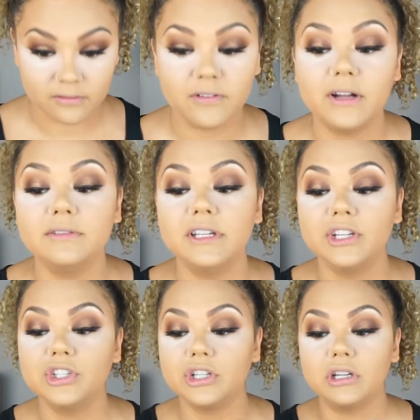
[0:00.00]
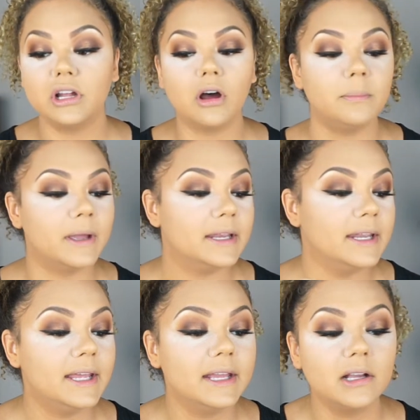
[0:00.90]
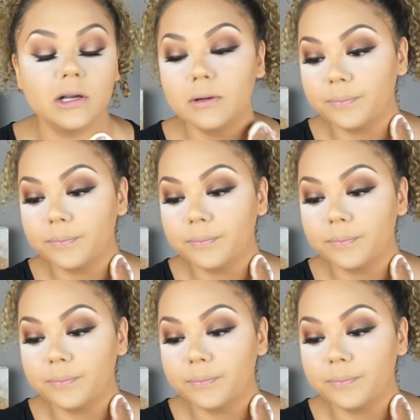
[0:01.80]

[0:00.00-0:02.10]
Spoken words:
foundation on my neck.